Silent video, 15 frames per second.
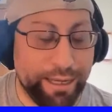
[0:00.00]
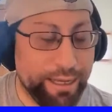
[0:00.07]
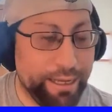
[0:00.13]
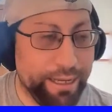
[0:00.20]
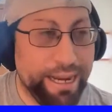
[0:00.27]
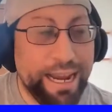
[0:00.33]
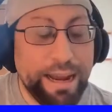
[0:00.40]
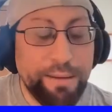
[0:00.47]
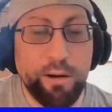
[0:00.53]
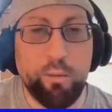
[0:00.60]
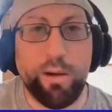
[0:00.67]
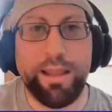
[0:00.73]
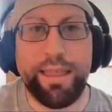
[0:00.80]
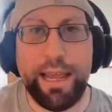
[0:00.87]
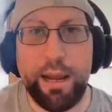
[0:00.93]

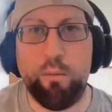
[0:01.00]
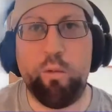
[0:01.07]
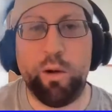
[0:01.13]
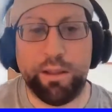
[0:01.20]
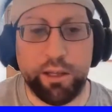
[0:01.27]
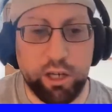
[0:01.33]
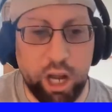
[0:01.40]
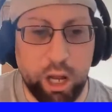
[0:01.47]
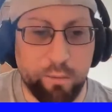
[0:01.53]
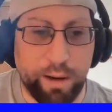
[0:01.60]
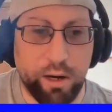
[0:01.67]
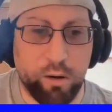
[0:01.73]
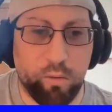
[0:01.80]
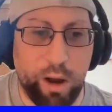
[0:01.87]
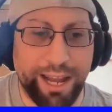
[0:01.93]
the
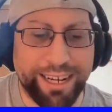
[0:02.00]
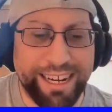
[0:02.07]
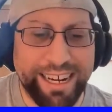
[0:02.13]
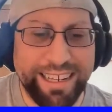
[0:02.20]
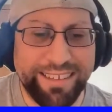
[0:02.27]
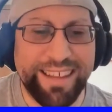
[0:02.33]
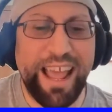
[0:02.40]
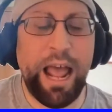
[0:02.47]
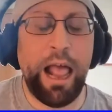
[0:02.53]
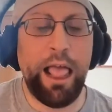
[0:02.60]
Colorado Rockies,